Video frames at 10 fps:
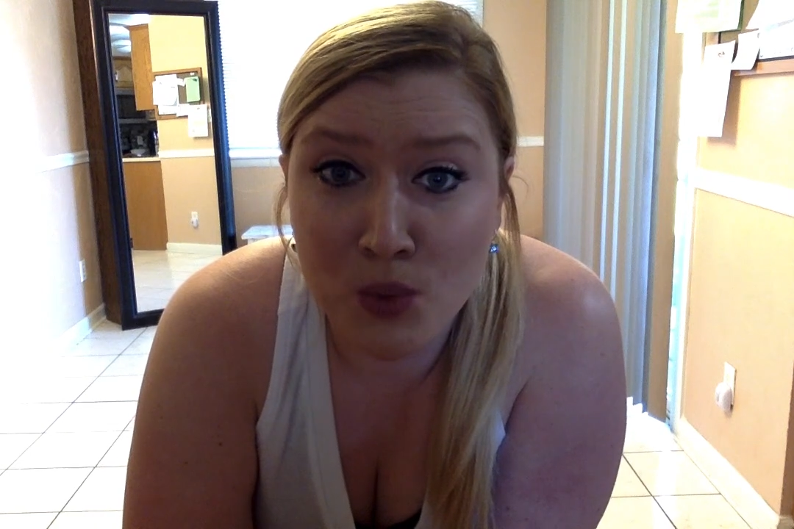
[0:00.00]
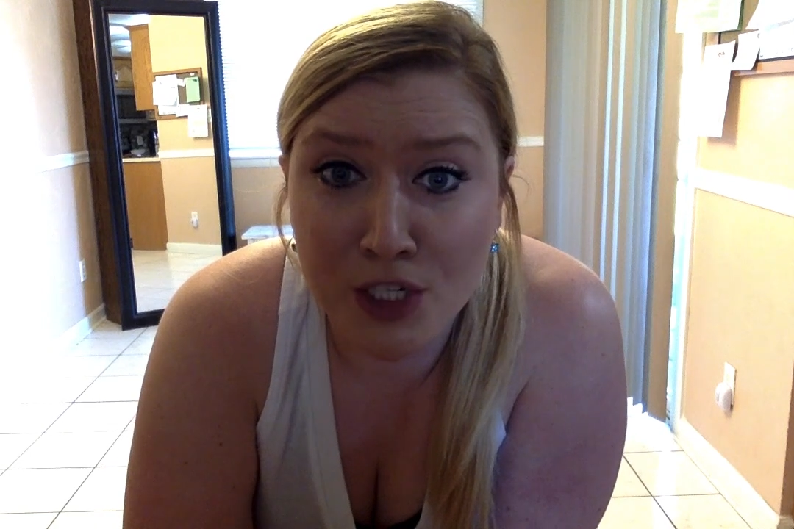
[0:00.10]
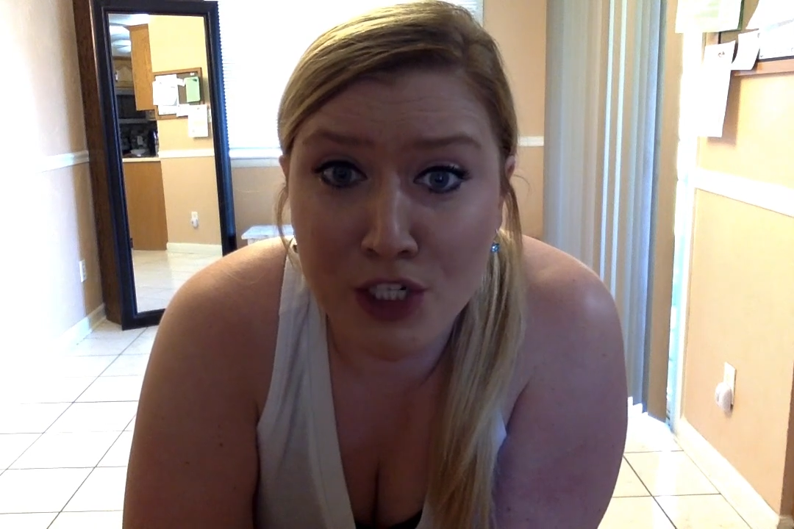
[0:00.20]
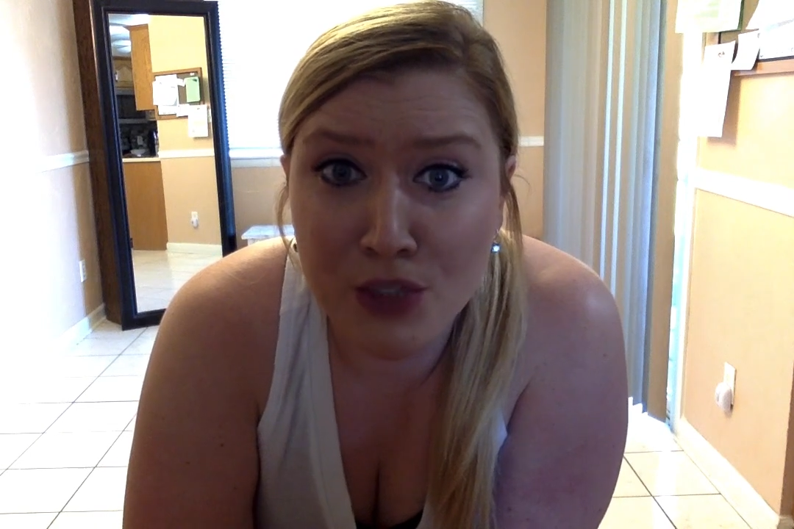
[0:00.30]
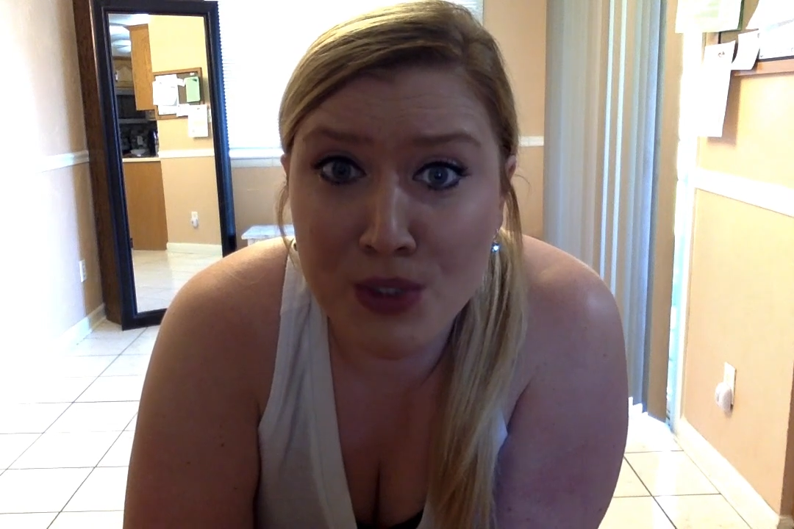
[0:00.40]
We're
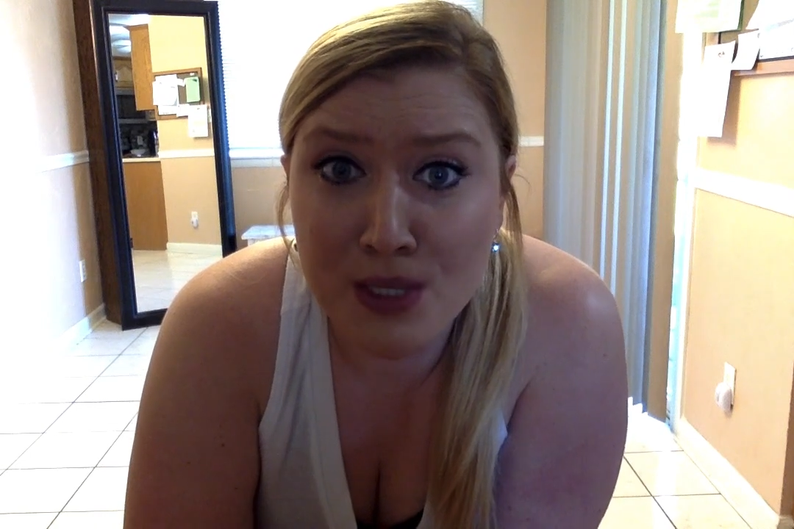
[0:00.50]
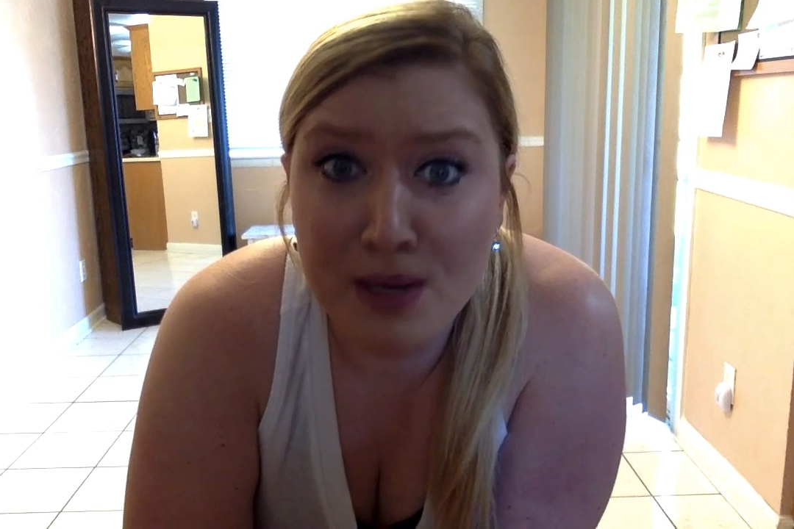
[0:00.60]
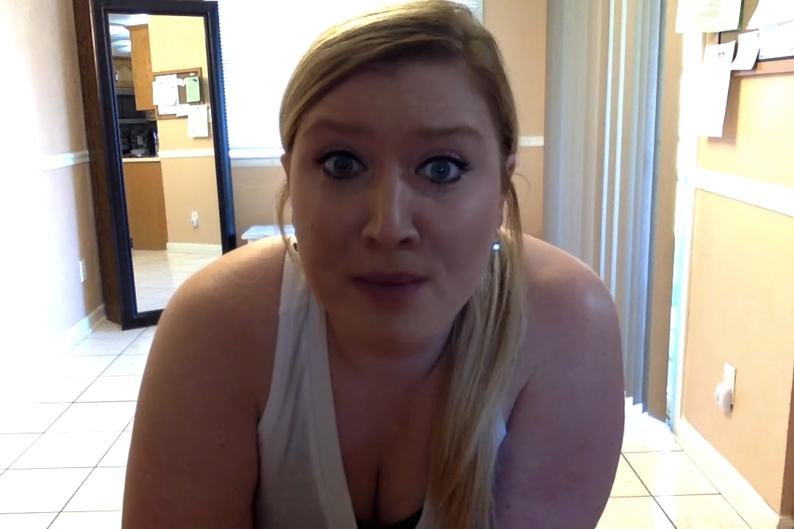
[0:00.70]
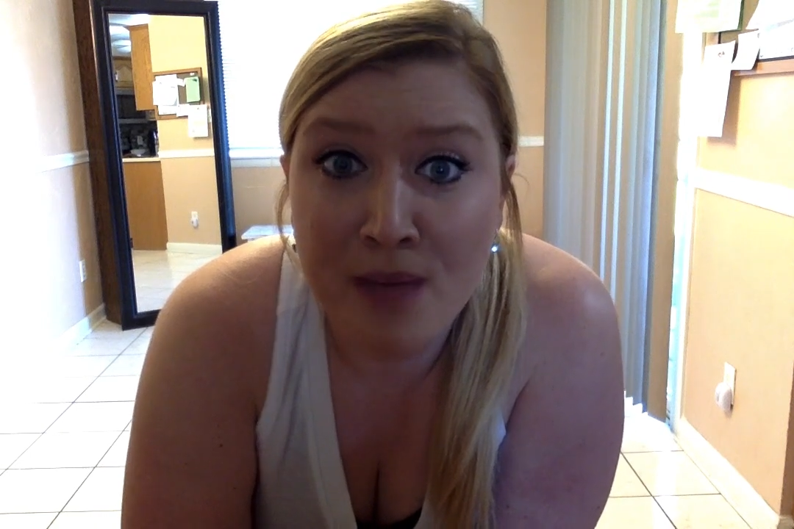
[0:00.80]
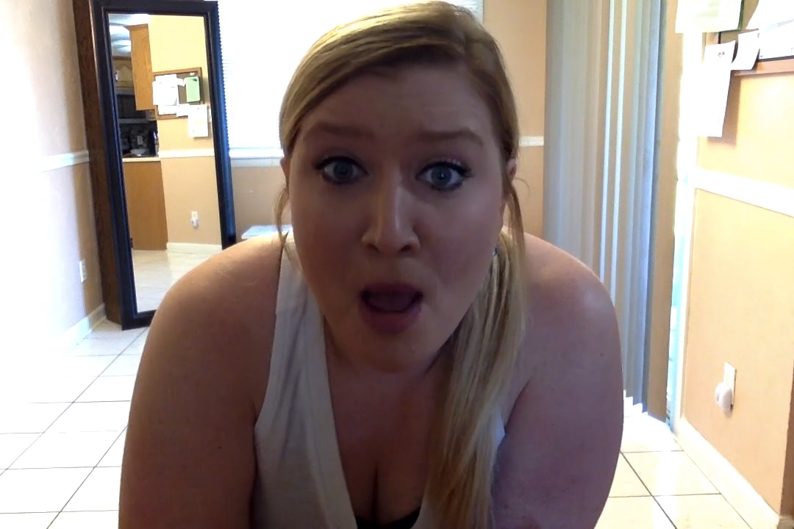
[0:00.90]
going to do
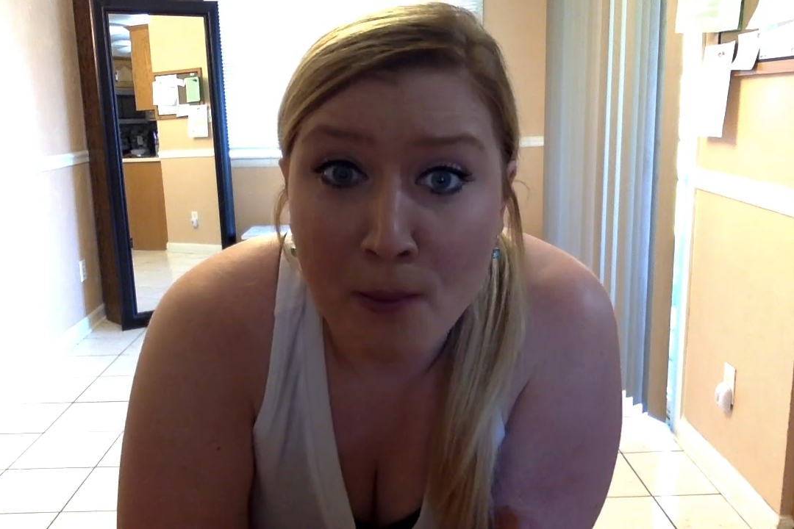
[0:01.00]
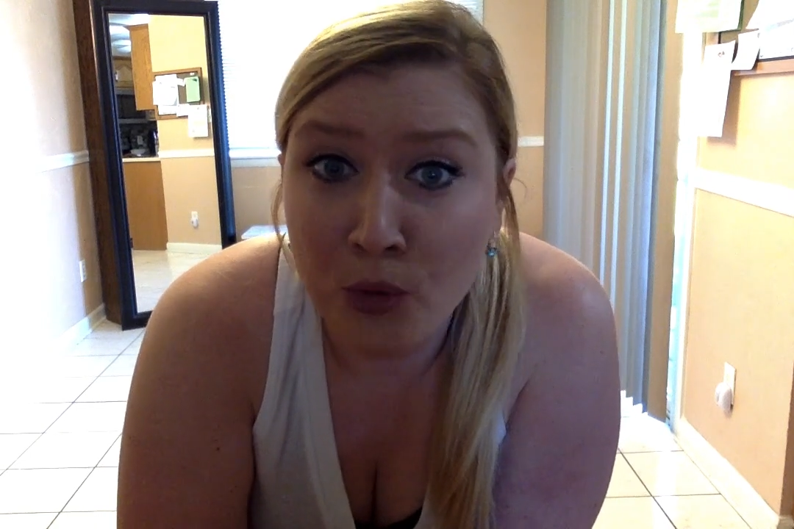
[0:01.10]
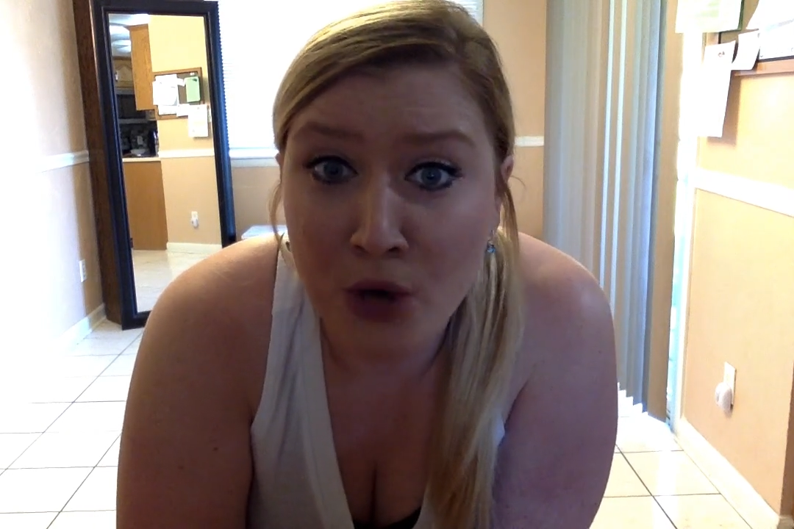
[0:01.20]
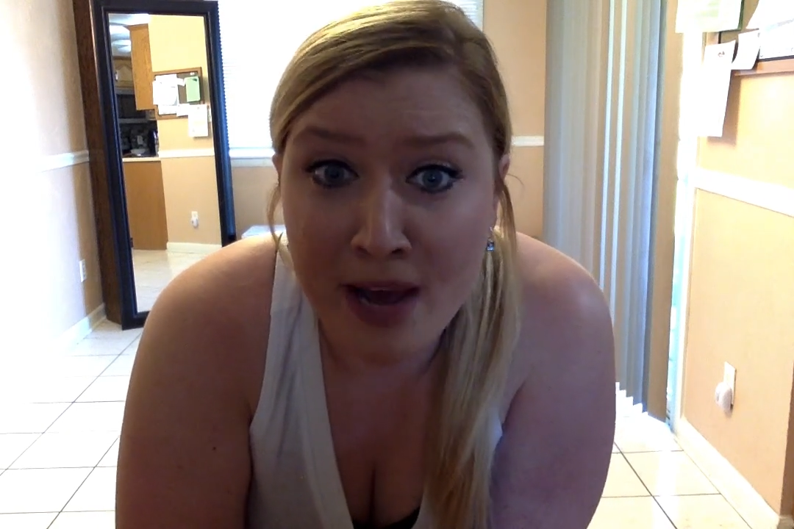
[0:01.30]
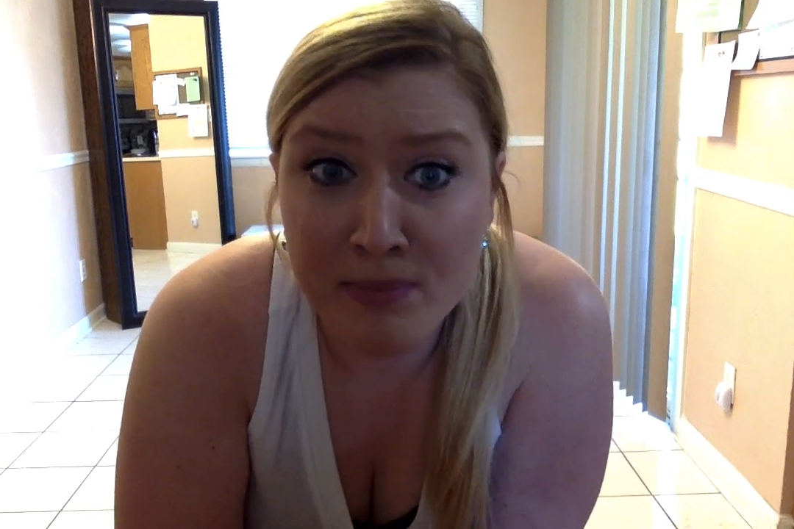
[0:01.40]
some
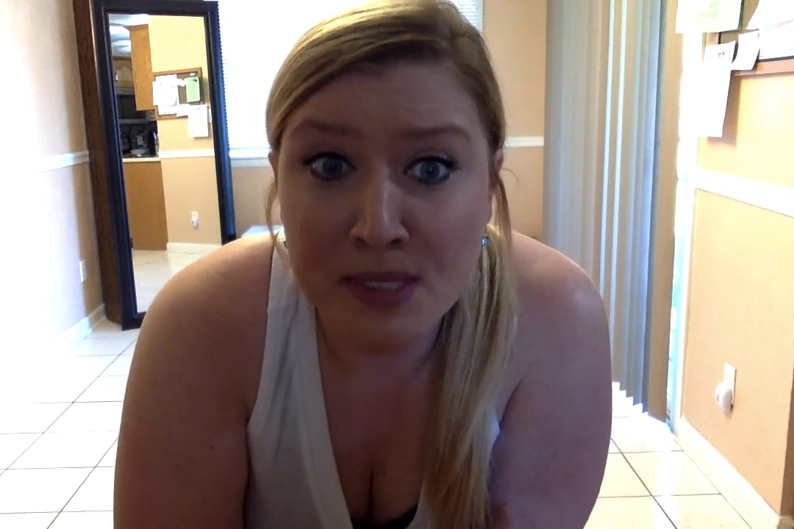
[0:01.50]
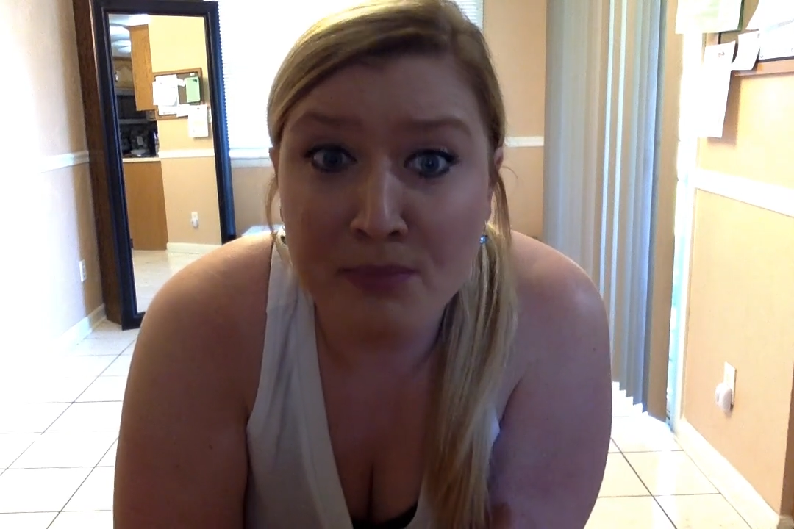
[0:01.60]
preps